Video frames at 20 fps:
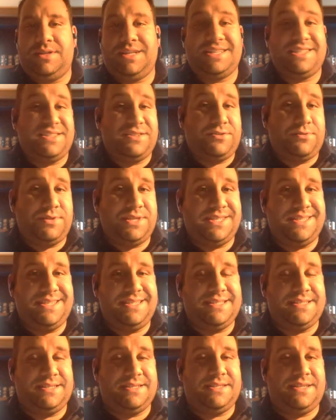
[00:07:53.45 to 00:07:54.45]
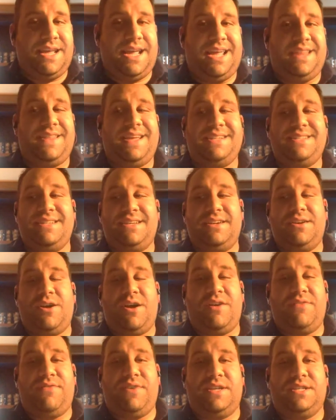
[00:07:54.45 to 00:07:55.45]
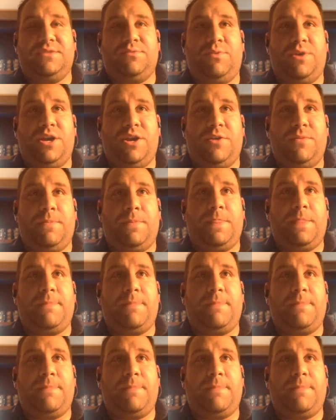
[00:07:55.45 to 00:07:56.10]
That's in 3 seasons. And that's in an offense where